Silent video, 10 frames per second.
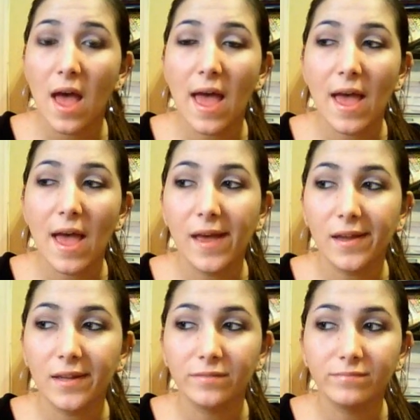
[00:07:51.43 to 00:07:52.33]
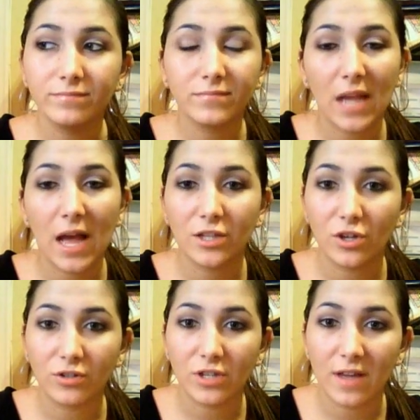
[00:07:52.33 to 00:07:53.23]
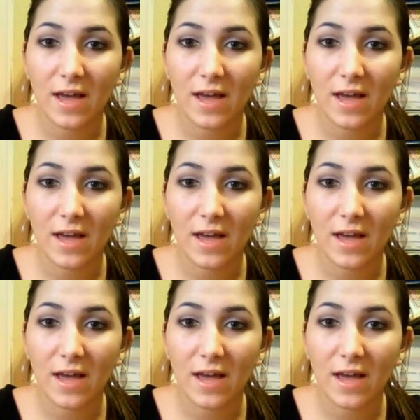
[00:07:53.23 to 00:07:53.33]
and I'll talk